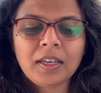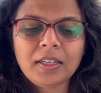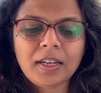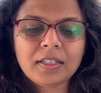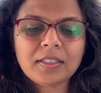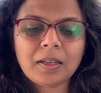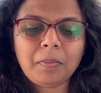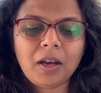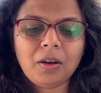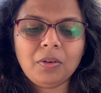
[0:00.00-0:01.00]
Yet
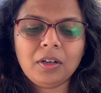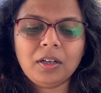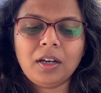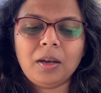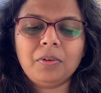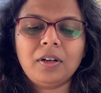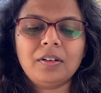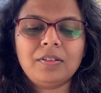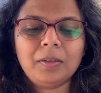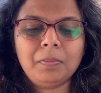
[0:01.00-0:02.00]
somehow a
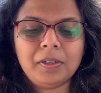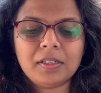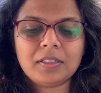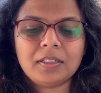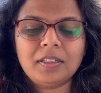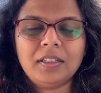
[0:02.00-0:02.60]
camaraderie built